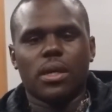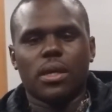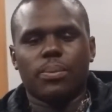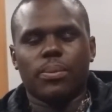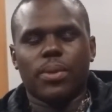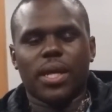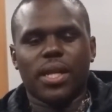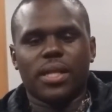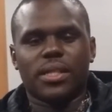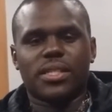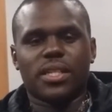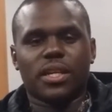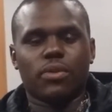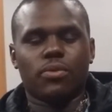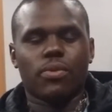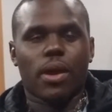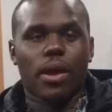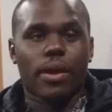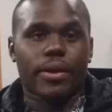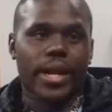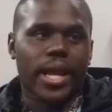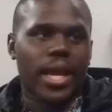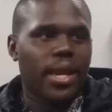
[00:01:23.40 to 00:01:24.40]
But until
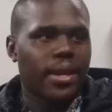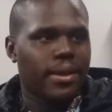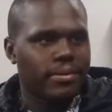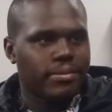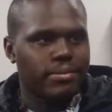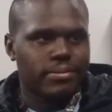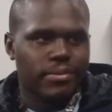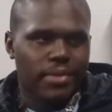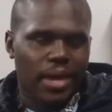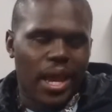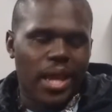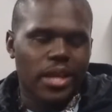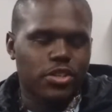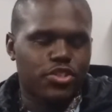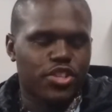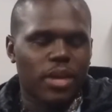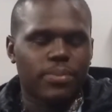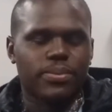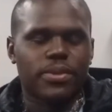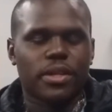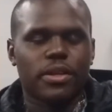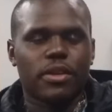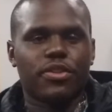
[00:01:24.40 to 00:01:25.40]
round eight, I
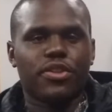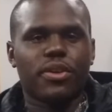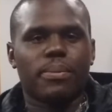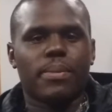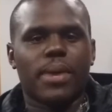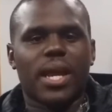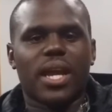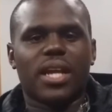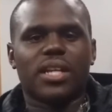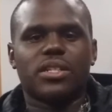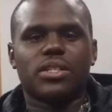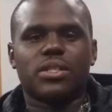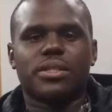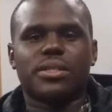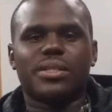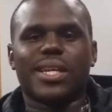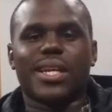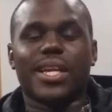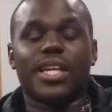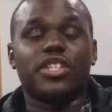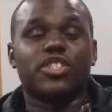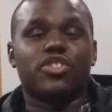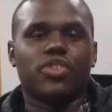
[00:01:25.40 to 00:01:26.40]
dropped another match
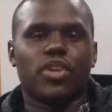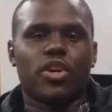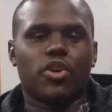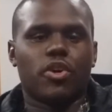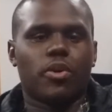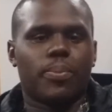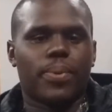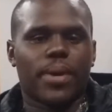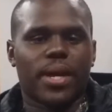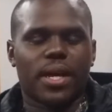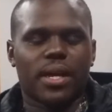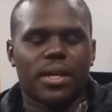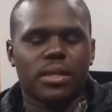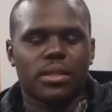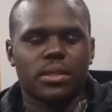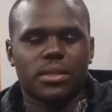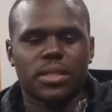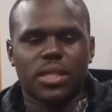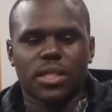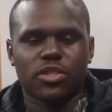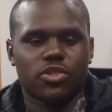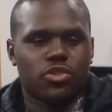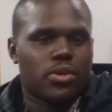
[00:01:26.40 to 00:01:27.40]
against Draco Powers.
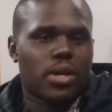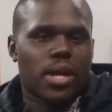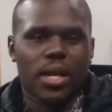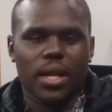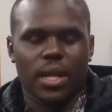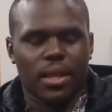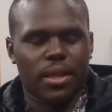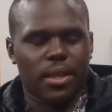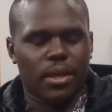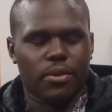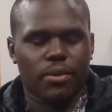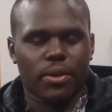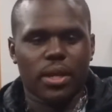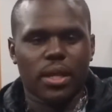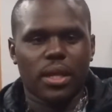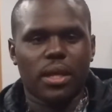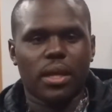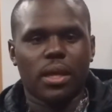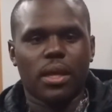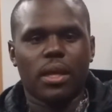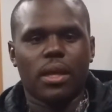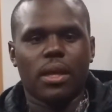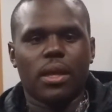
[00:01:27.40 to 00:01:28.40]
Didn't try anything
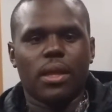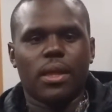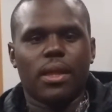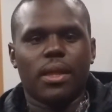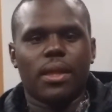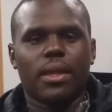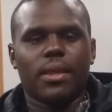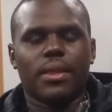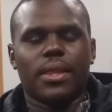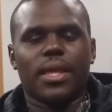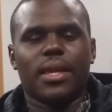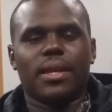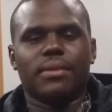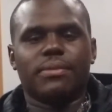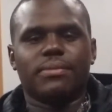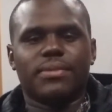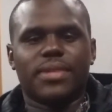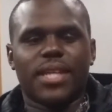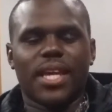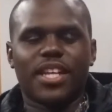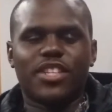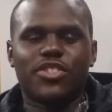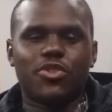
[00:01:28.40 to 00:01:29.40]
really. Then
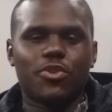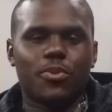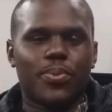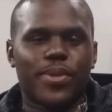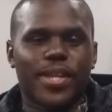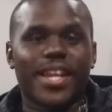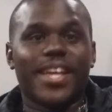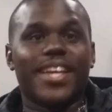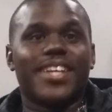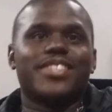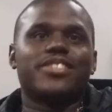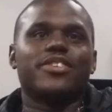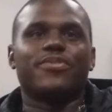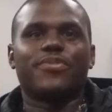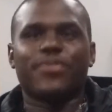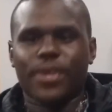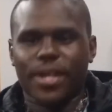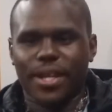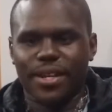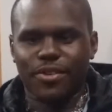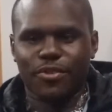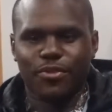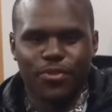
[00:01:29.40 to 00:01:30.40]
day two played against a
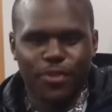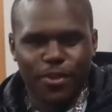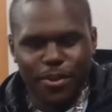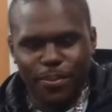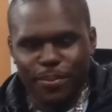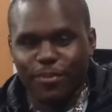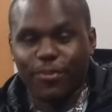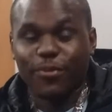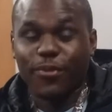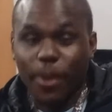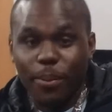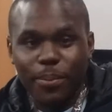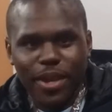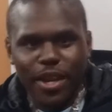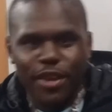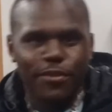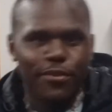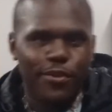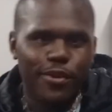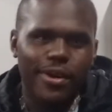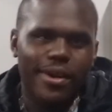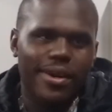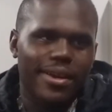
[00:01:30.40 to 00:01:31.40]
friend from from here,
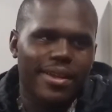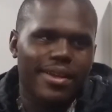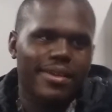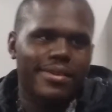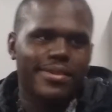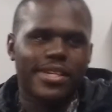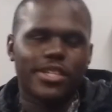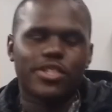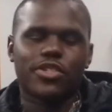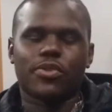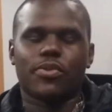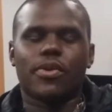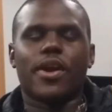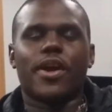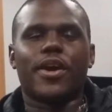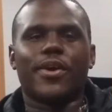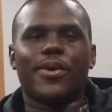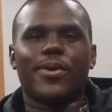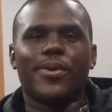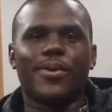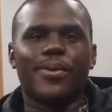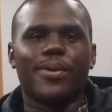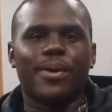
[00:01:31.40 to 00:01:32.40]
Florida, Nick
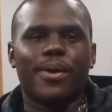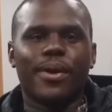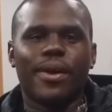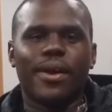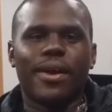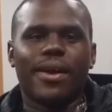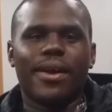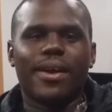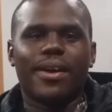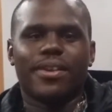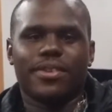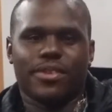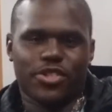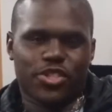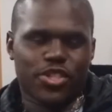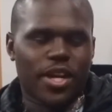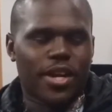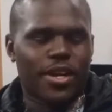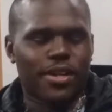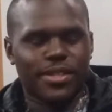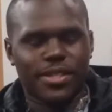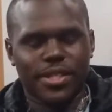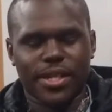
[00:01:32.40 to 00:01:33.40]
Tarago. Well,
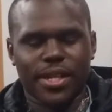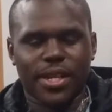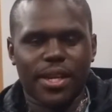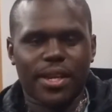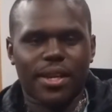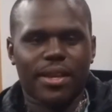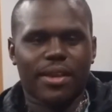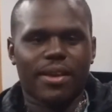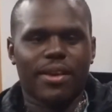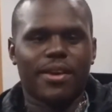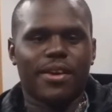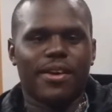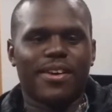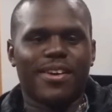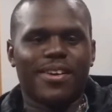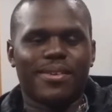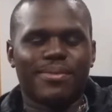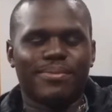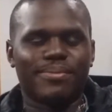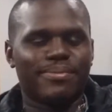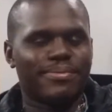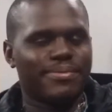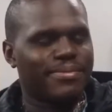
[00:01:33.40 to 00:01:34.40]
shout out to Nick.
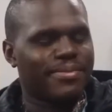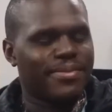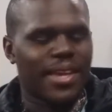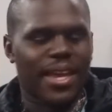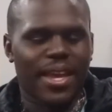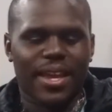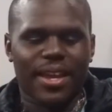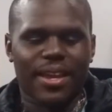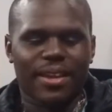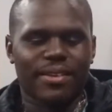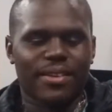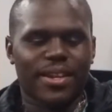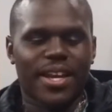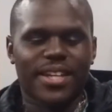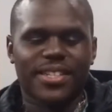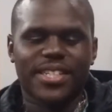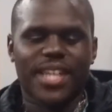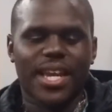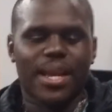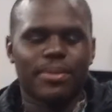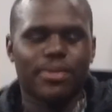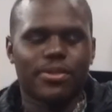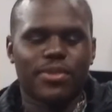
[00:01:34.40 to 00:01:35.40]
Um, and lost
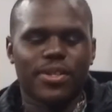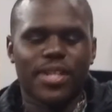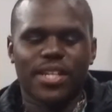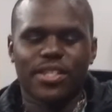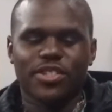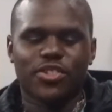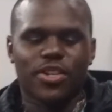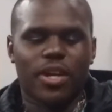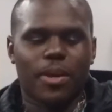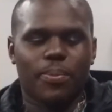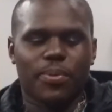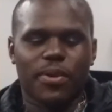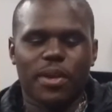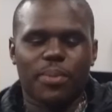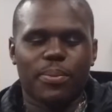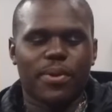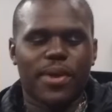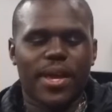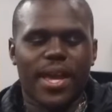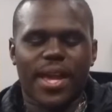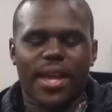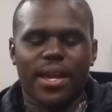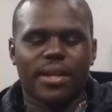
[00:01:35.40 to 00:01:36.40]
game three. Didn't drop
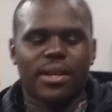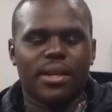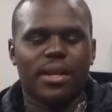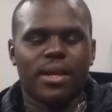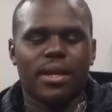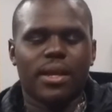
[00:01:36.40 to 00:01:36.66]
playable hand.